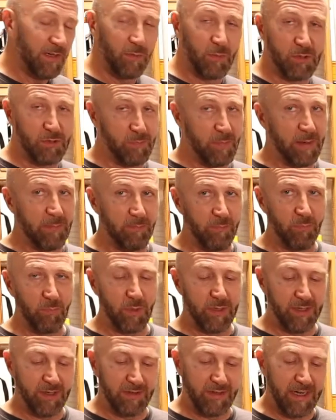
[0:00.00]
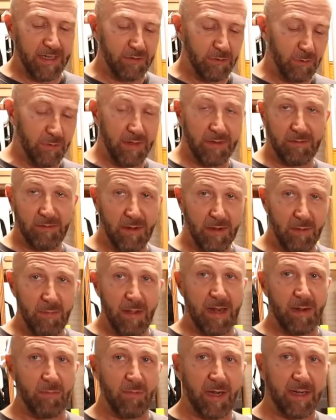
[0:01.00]
which would be pretty unlikely with a threaded
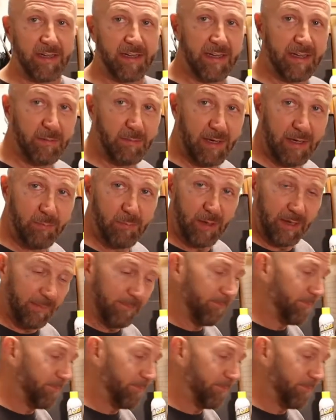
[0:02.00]
bottom bracket anyway, but